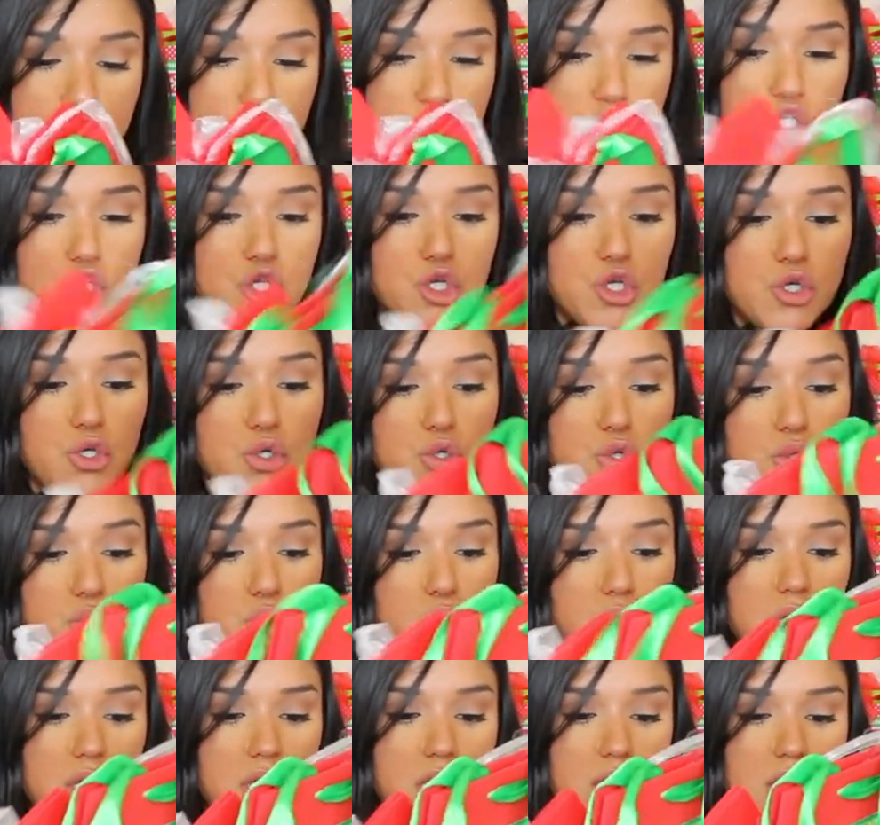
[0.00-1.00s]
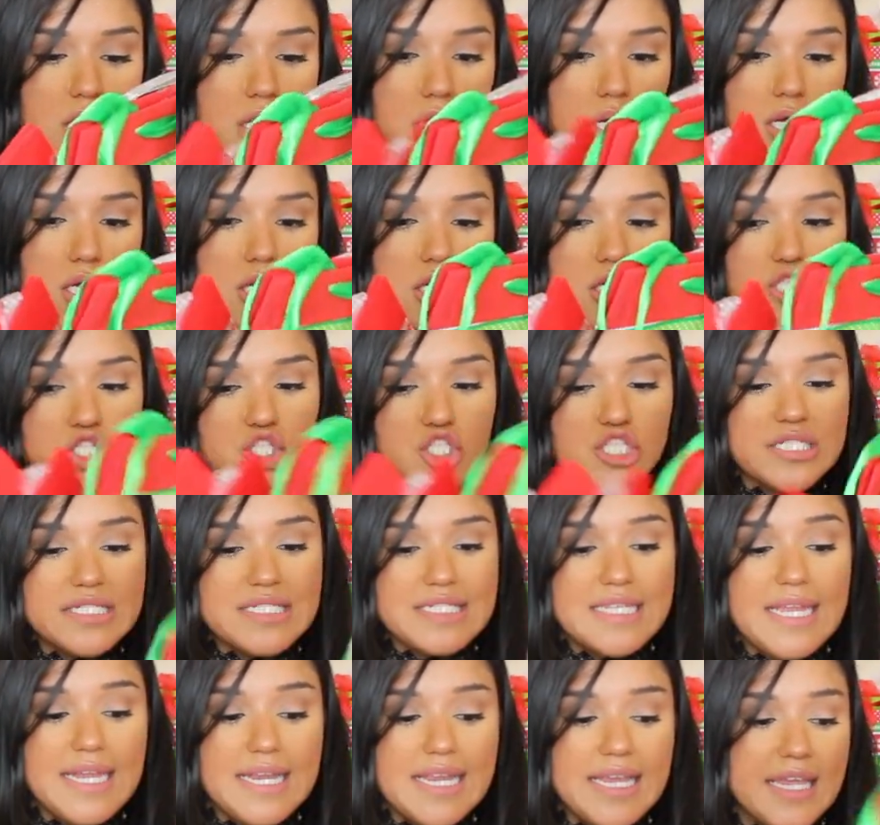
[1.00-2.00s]
two,
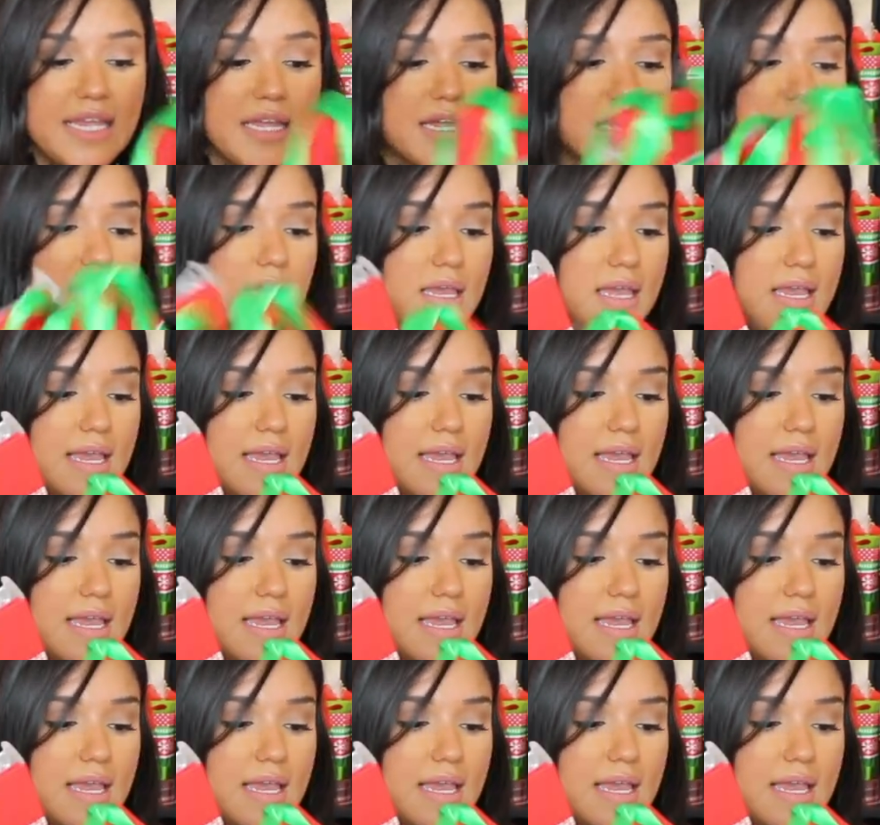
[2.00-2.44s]
just kidding.